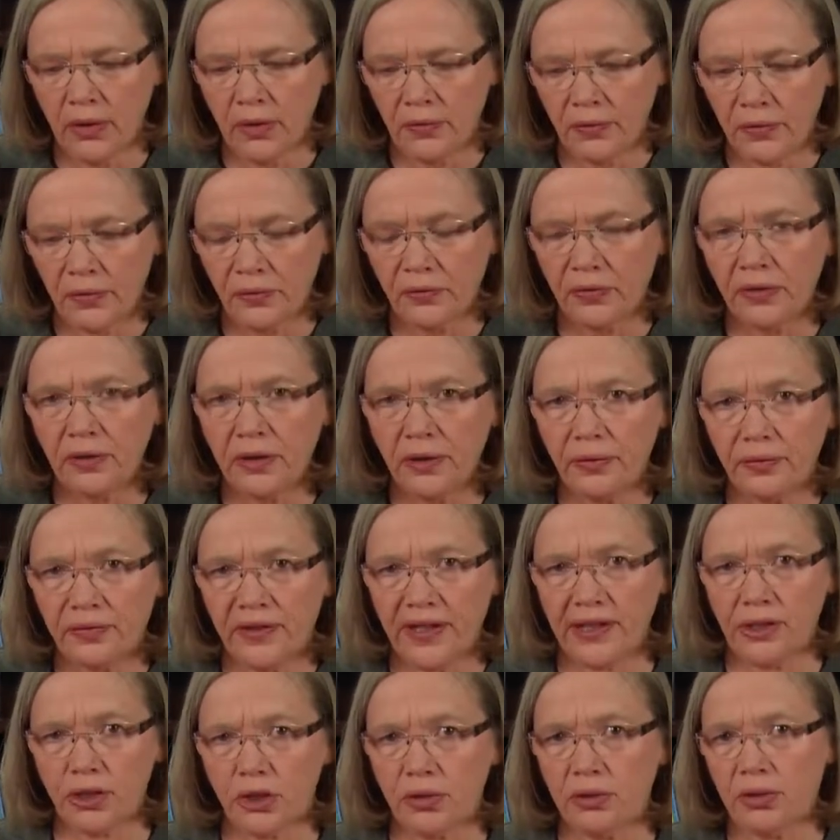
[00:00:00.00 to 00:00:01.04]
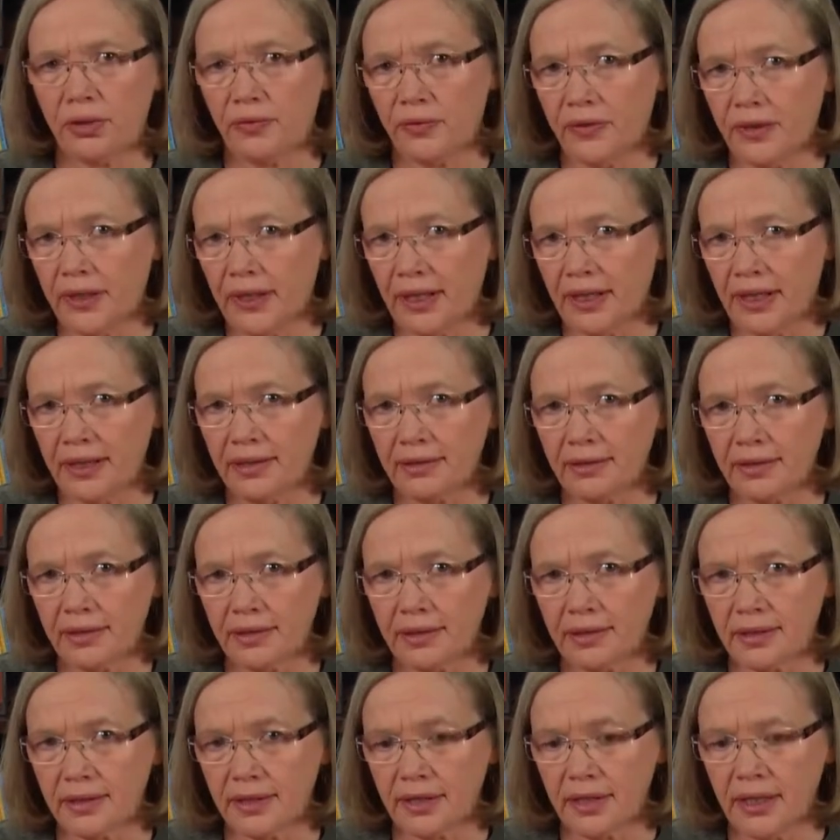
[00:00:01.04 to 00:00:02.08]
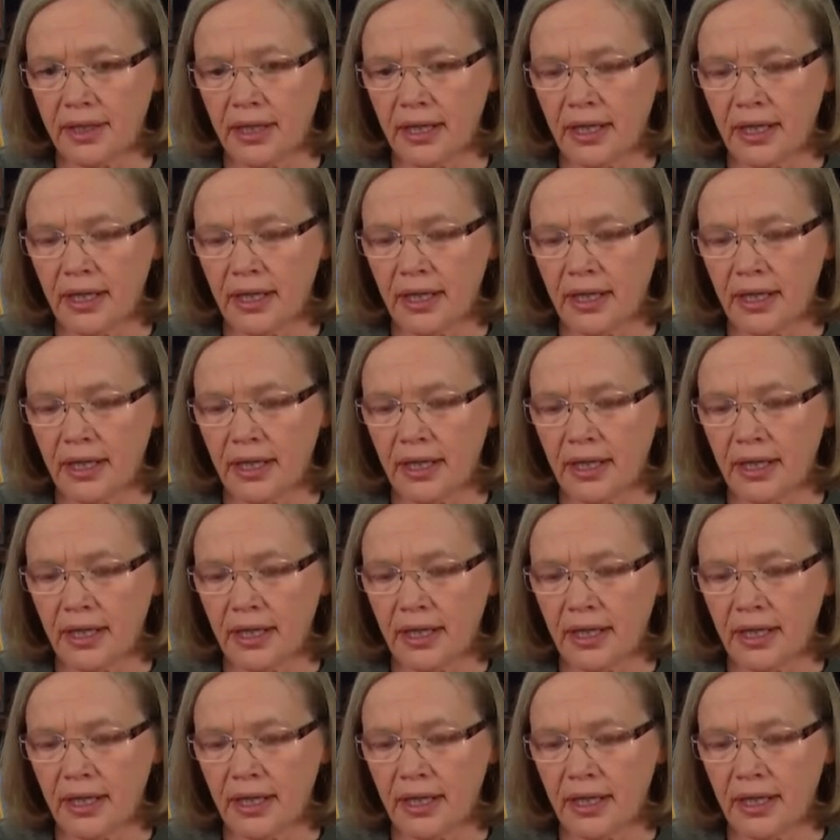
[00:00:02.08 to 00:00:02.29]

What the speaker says: fulfill the function of an accountant.